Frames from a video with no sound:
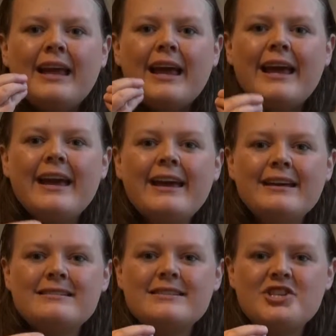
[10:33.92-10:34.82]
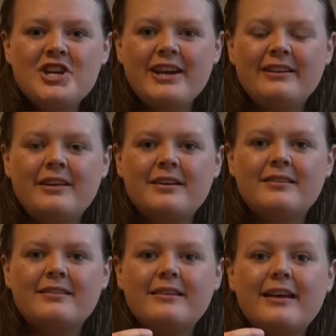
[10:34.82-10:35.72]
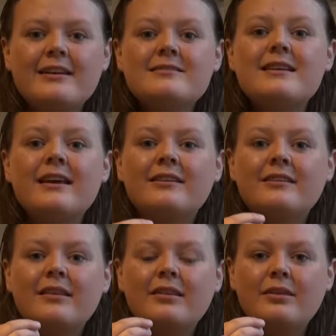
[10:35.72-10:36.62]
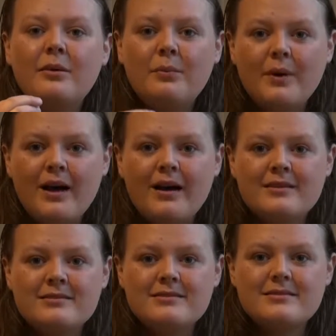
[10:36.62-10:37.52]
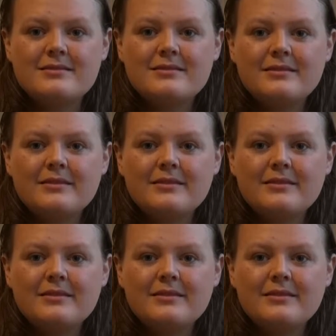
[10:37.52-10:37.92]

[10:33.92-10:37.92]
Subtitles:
His genius is in the words.